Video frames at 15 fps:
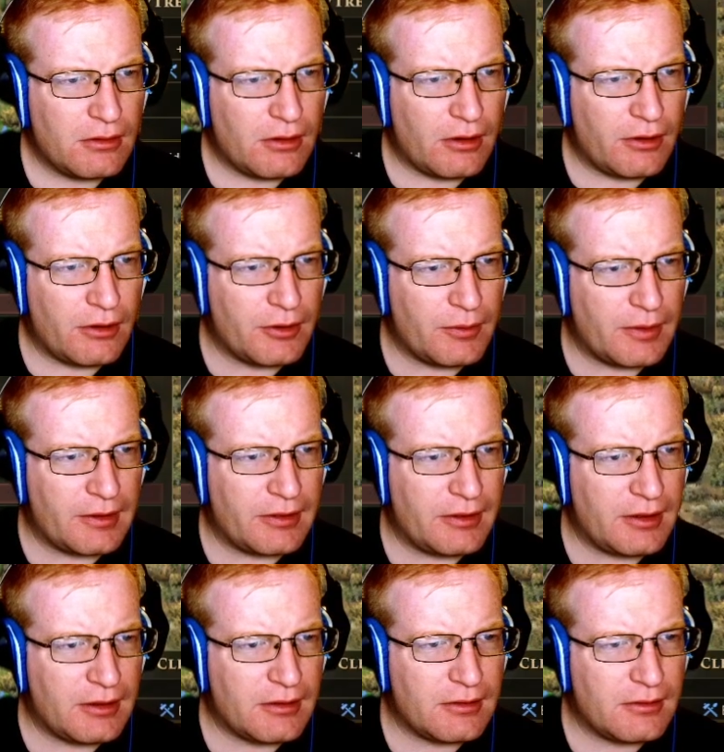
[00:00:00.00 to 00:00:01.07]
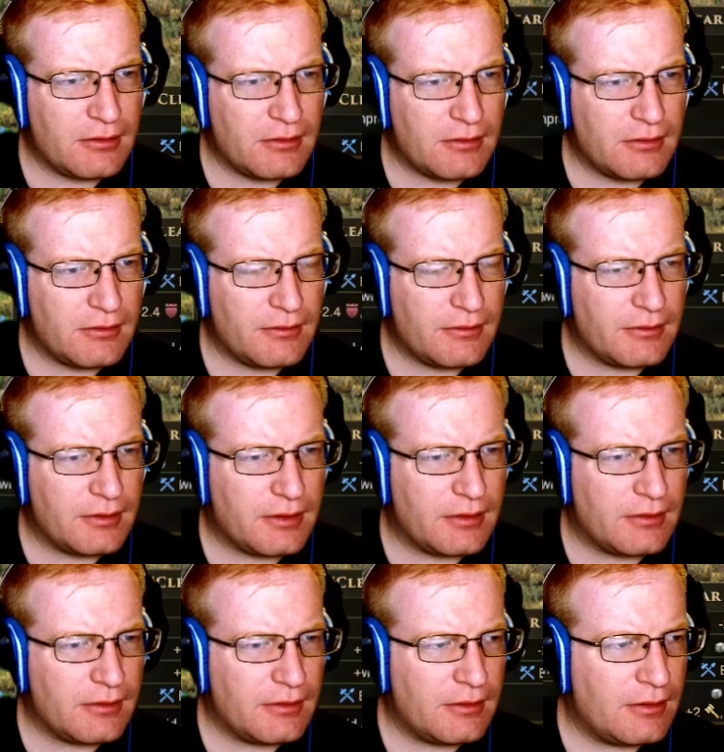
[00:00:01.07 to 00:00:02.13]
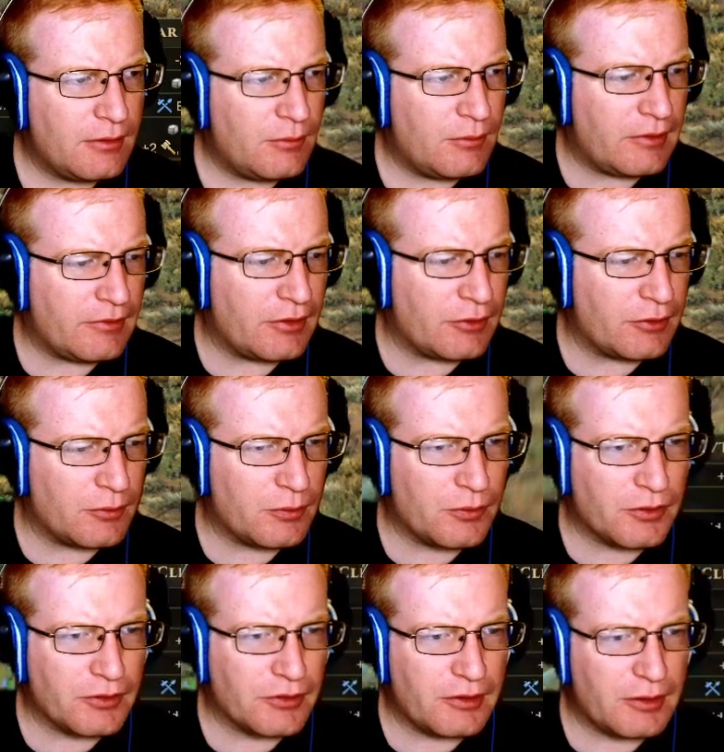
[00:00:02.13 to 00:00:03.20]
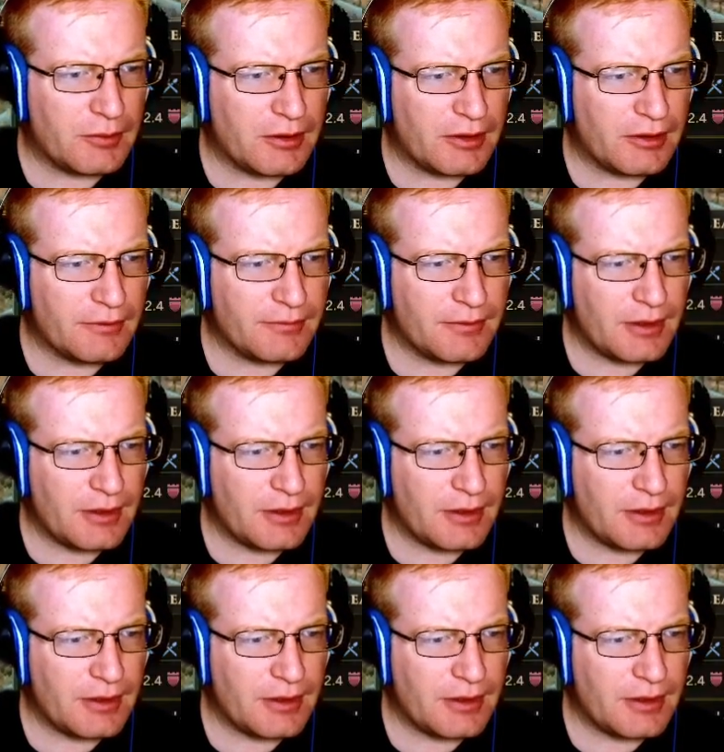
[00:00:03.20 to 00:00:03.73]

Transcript: Although I think we have another worker anyway here.